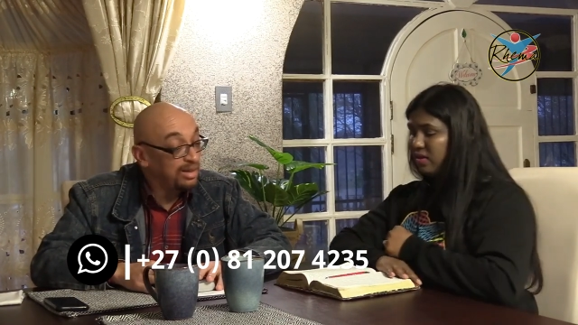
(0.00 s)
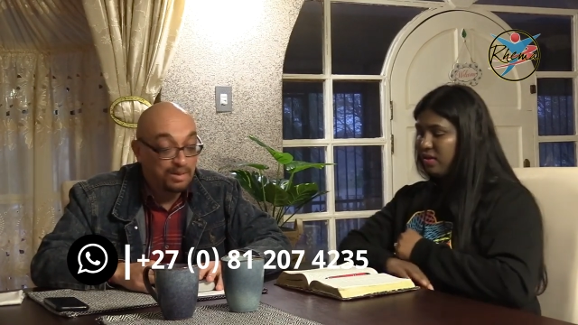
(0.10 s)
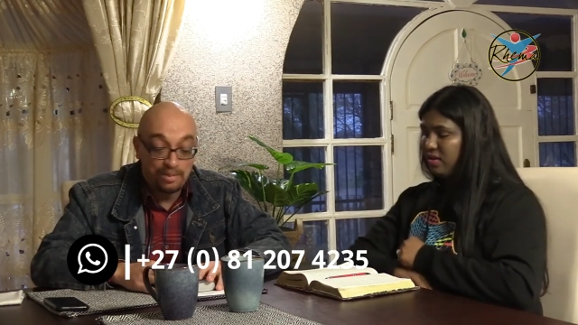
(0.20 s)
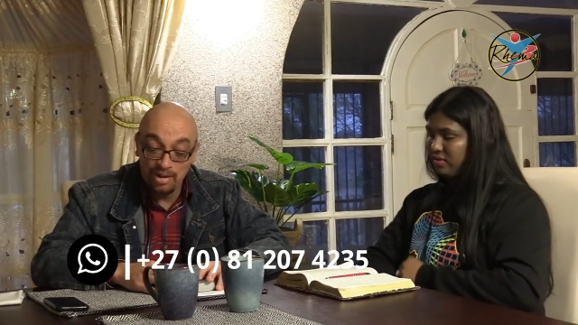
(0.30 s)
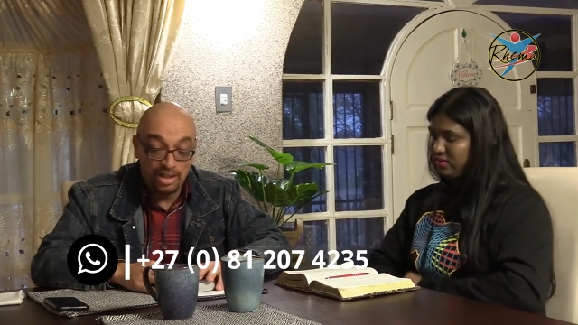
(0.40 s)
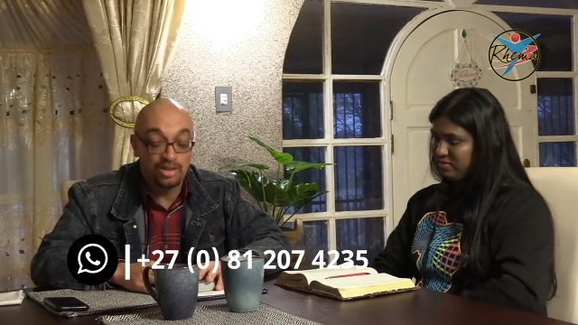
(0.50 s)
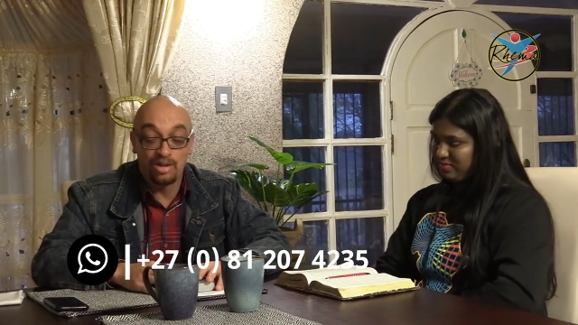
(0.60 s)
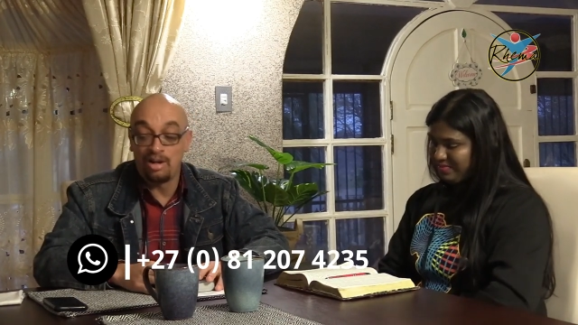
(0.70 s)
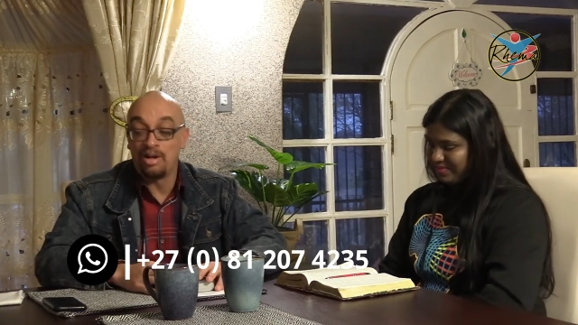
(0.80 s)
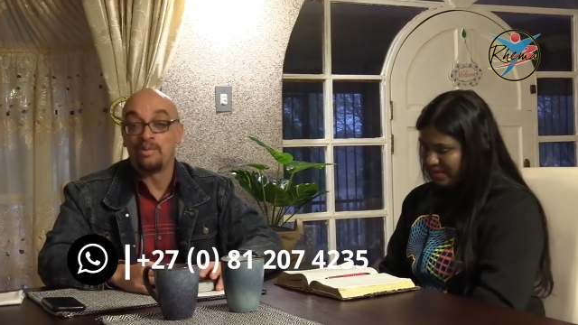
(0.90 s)
Speaker 1: Yeah. yeah. Praise
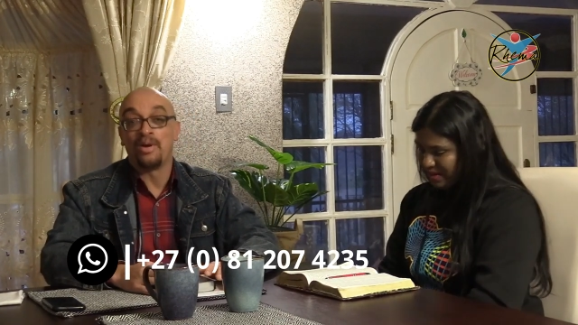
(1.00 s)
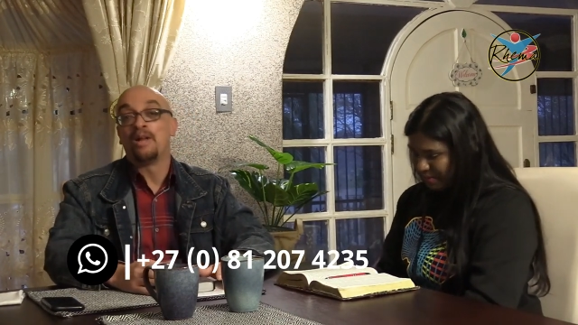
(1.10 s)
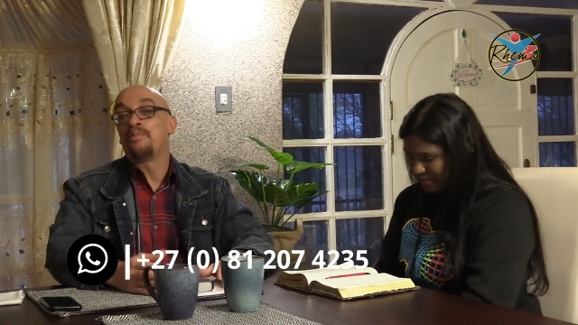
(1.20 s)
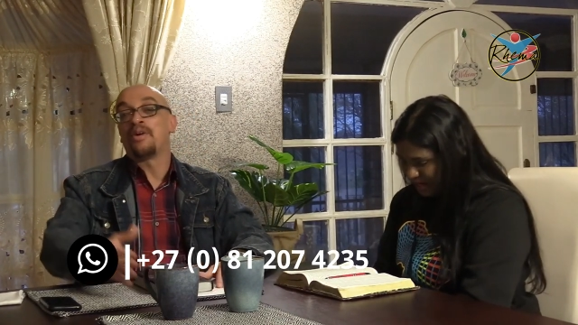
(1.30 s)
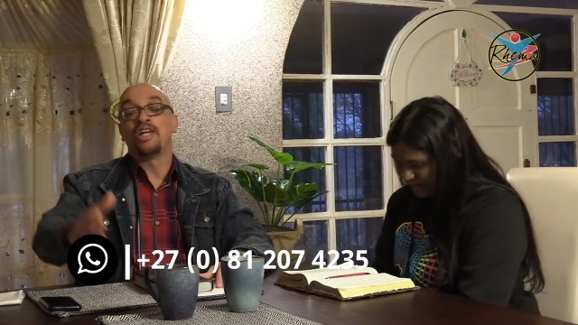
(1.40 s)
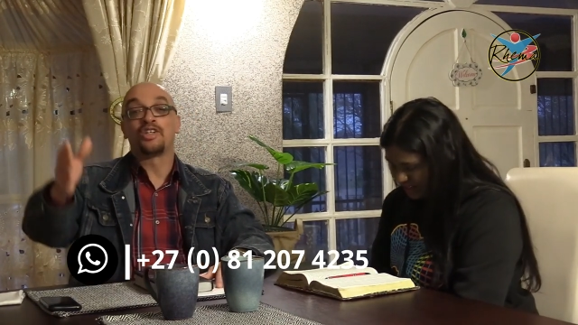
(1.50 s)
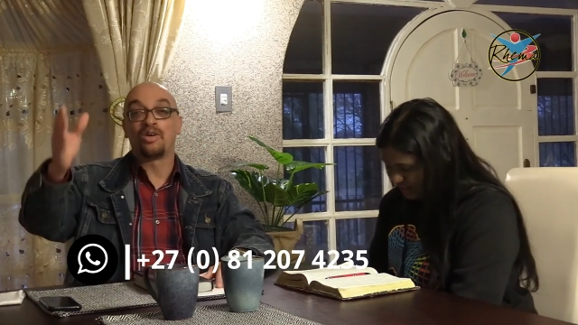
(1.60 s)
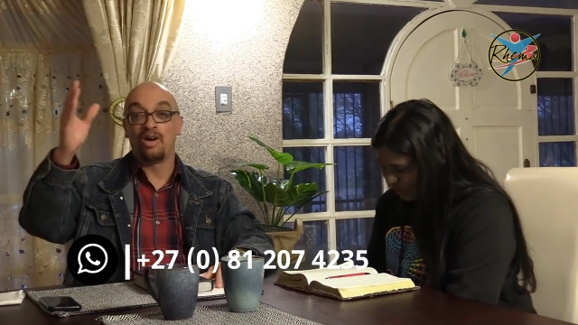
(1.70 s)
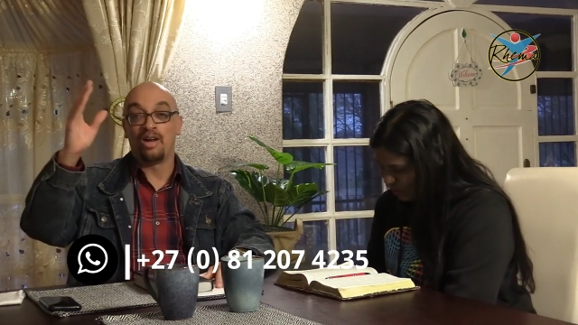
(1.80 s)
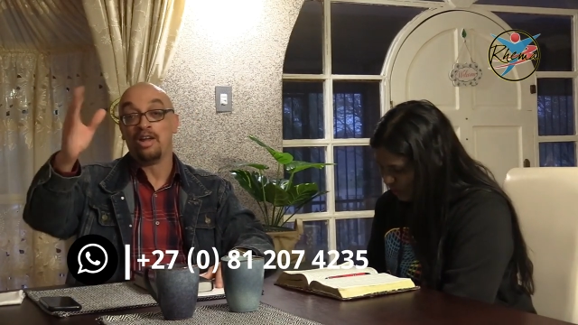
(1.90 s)
God. Well, praise, praise
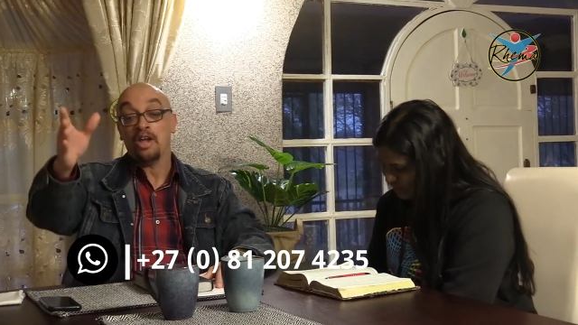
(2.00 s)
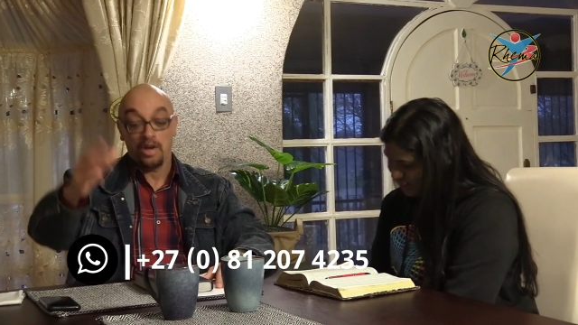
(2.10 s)
God.